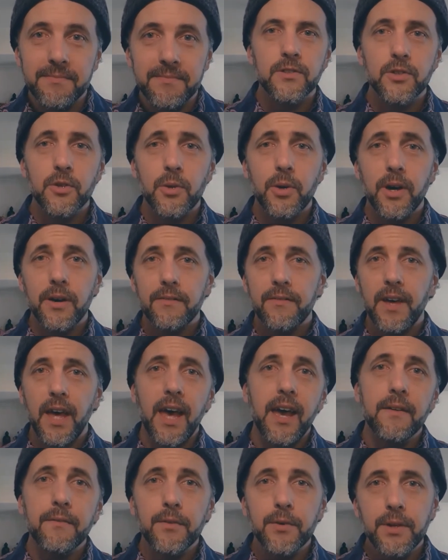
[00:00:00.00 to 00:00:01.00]
So you have
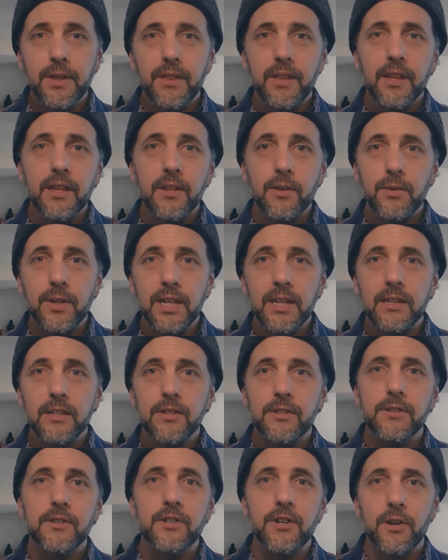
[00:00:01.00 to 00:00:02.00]
everything you need
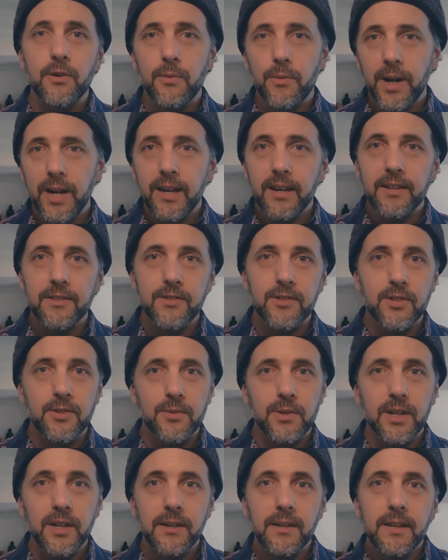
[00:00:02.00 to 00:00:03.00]
to start writing a
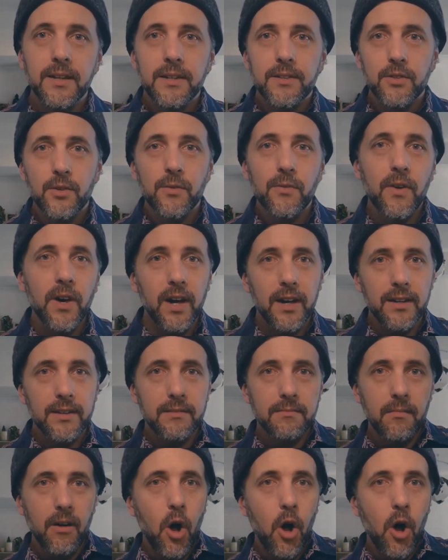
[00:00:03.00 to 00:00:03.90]
story. You've got